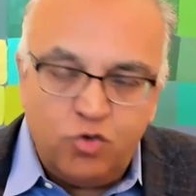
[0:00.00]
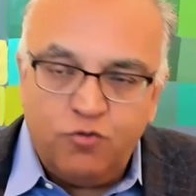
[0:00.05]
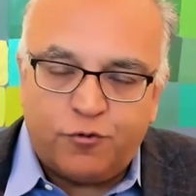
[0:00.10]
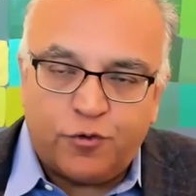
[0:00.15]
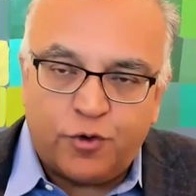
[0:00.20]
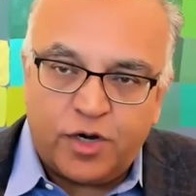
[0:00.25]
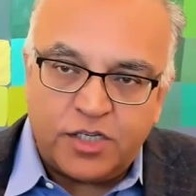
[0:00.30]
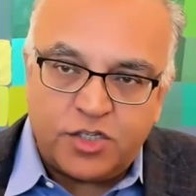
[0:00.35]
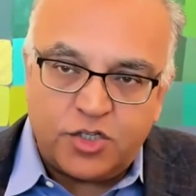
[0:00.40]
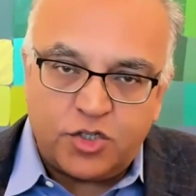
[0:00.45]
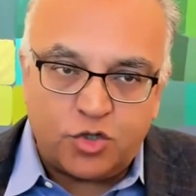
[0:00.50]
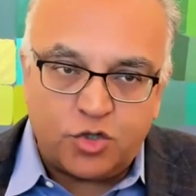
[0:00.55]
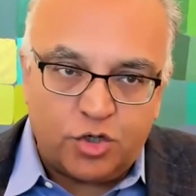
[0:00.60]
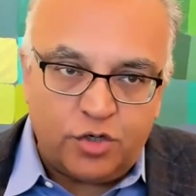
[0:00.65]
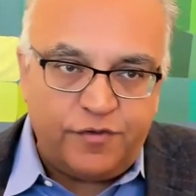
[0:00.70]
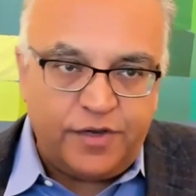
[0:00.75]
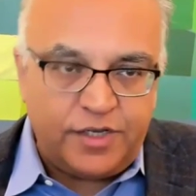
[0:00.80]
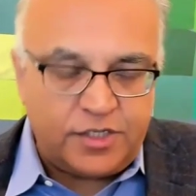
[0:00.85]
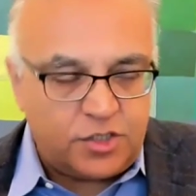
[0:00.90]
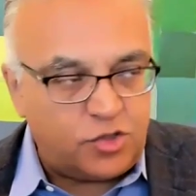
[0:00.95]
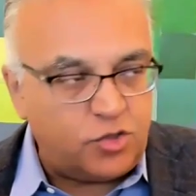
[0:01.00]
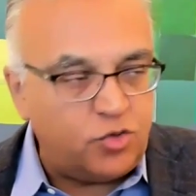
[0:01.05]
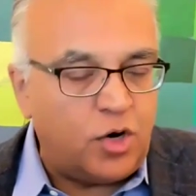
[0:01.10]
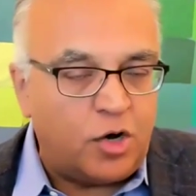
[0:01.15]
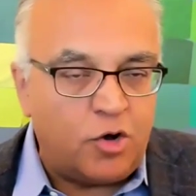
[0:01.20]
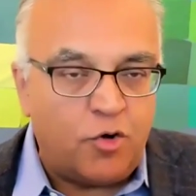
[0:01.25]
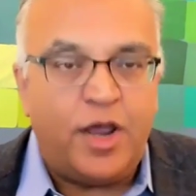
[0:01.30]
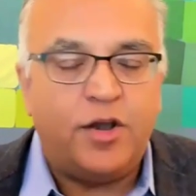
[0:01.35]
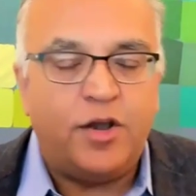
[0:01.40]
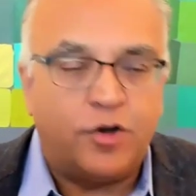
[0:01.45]
for a service to
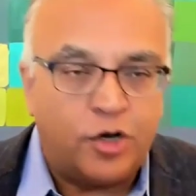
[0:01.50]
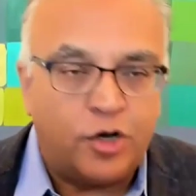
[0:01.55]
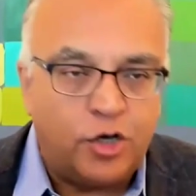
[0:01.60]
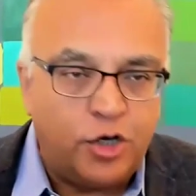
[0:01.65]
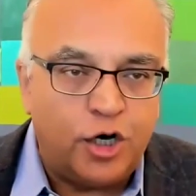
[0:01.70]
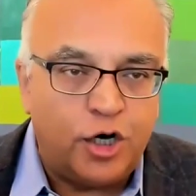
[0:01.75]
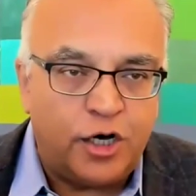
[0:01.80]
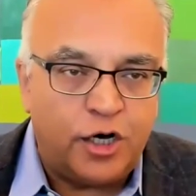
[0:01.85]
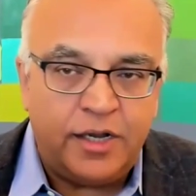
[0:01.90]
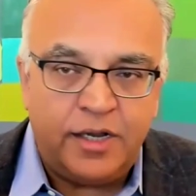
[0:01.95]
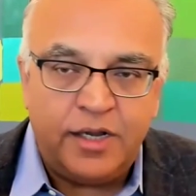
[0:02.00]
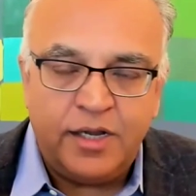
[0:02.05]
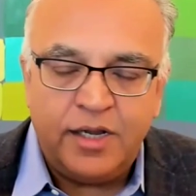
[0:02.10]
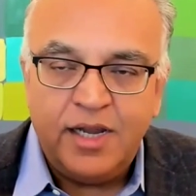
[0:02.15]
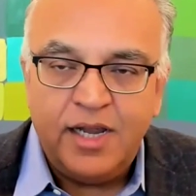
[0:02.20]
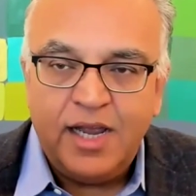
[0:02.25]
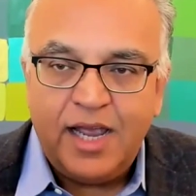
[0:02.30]
a greater good.